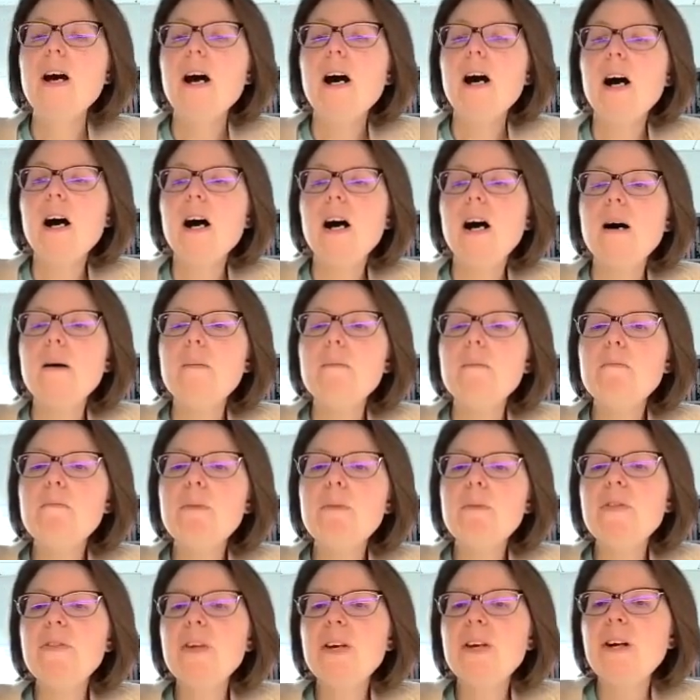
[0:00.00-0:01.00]

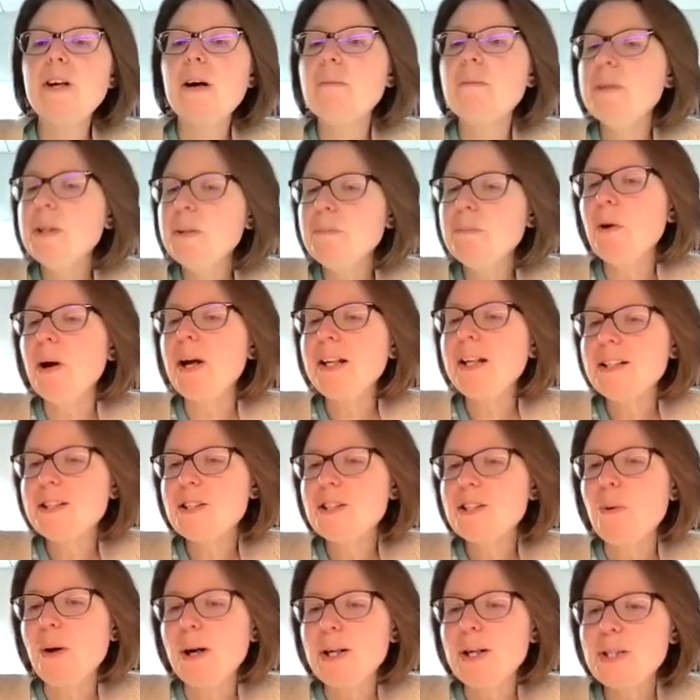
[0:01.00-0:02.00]
But then our midbrain is
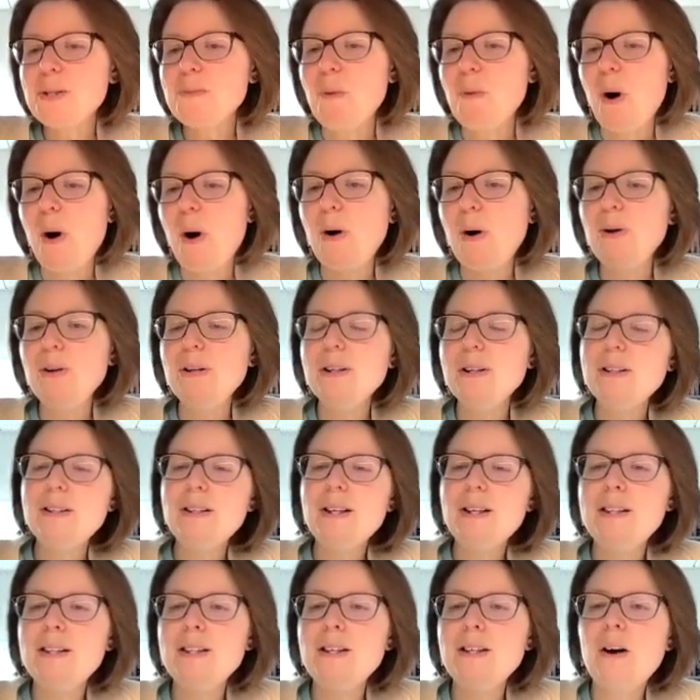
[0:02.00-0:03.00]
quite small, and
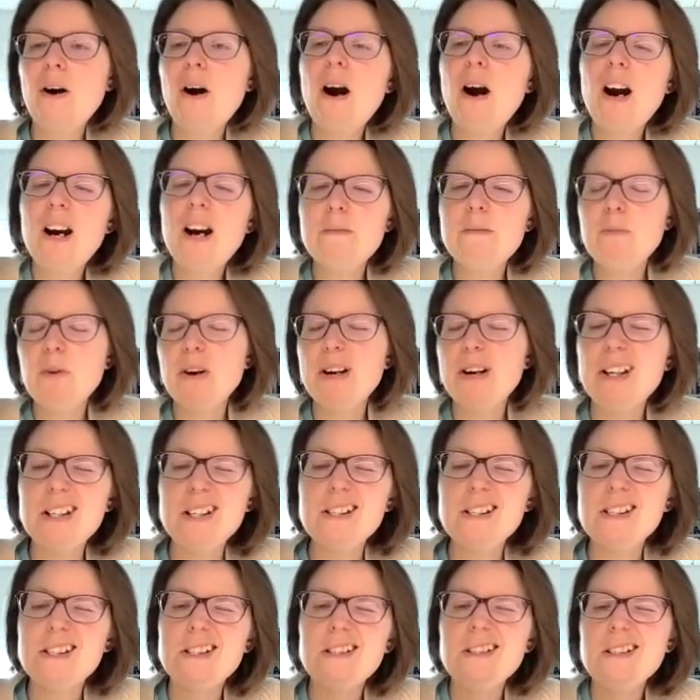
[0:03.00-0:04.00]
then our hindbrain
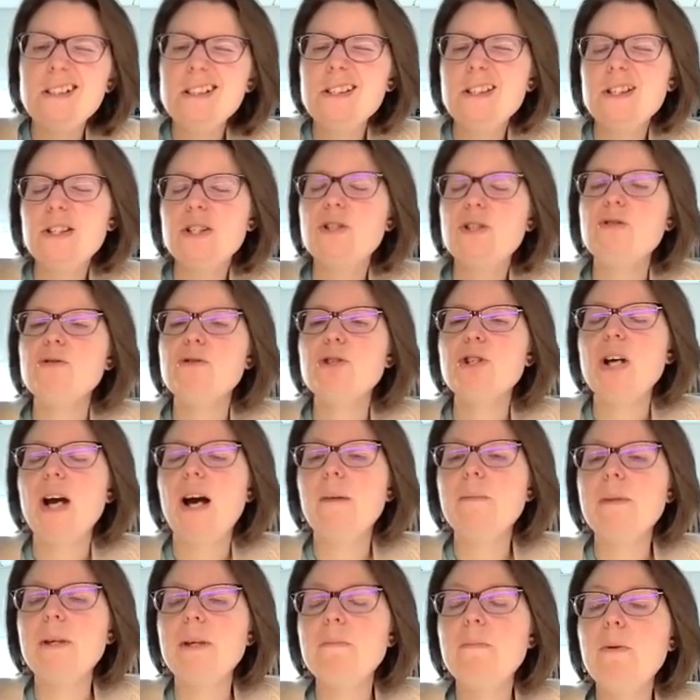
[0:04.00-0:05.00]
isn't too
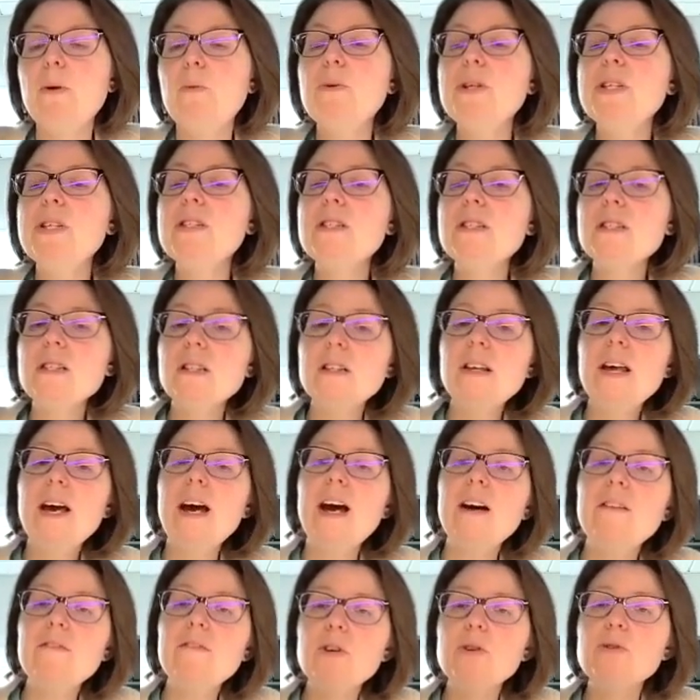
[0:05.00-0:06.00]
shabby. But we still
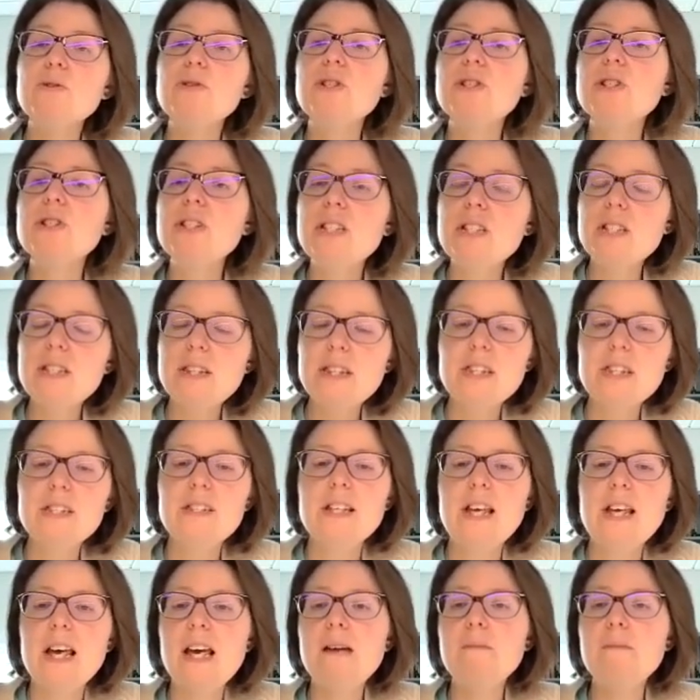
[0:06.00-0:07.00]
have those
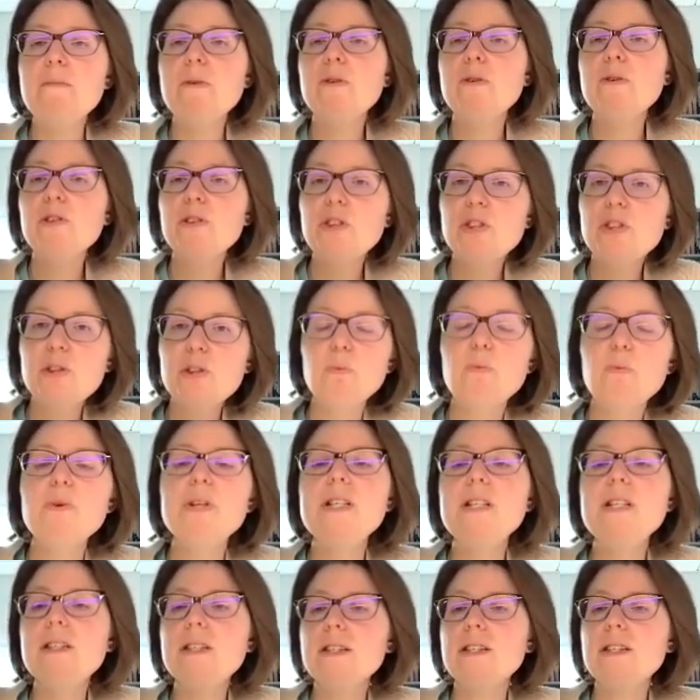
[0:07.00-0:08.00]
same
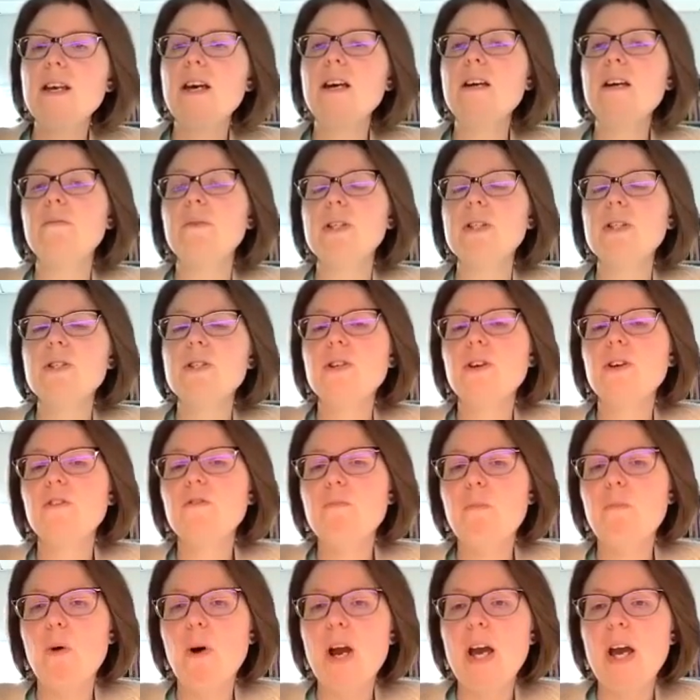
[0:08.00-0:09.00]
three segments
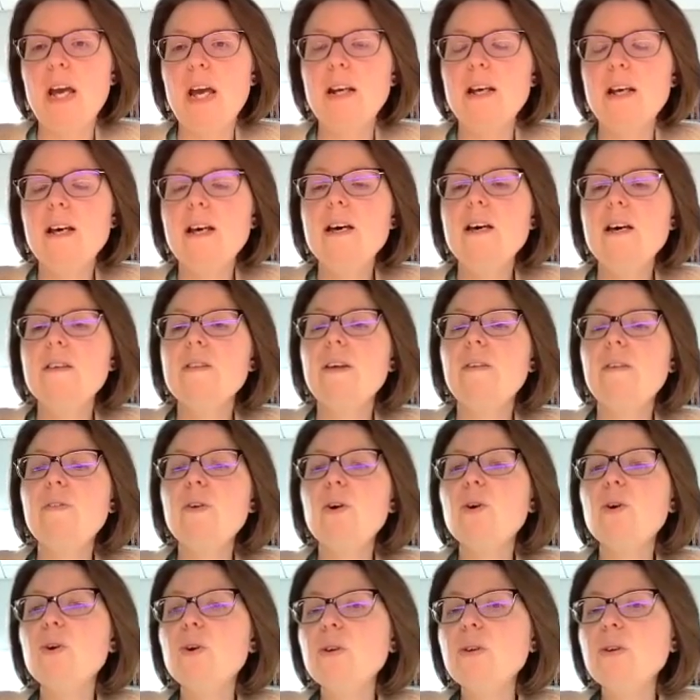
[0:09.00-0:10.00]
of brain that
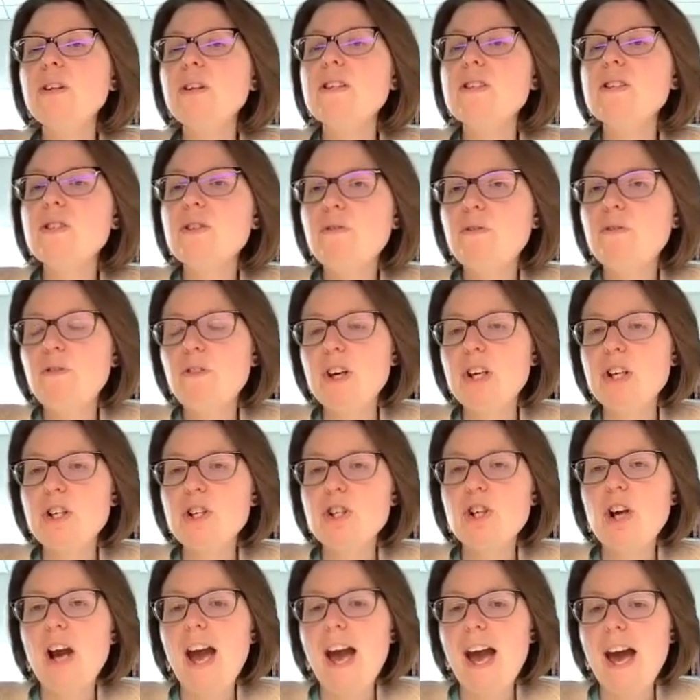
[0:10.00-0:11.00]
the earliest
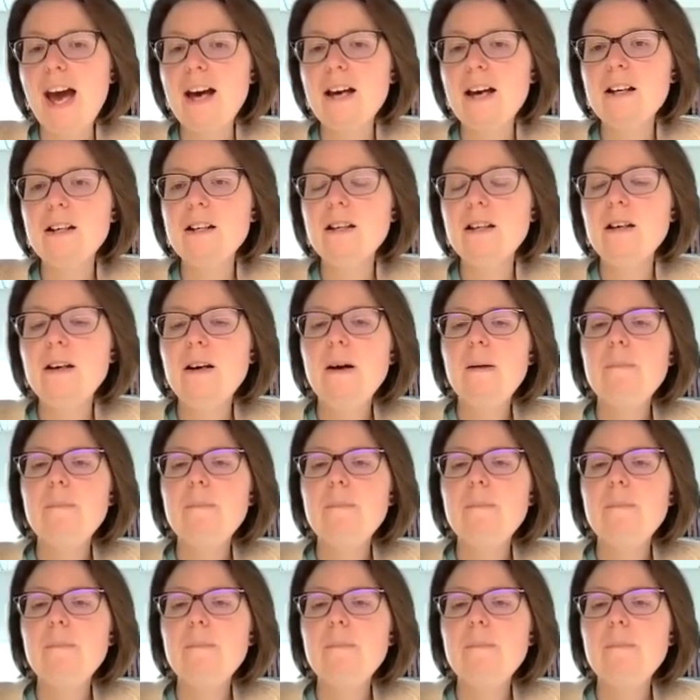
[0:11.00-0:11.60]
fish had.